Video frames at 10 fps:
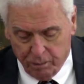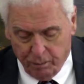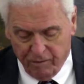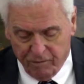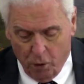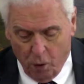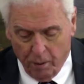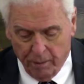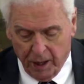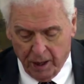
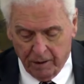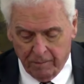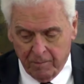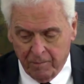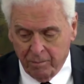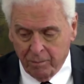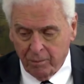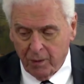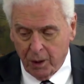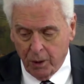before me.
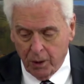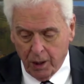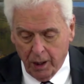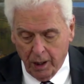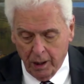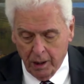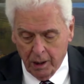Okay?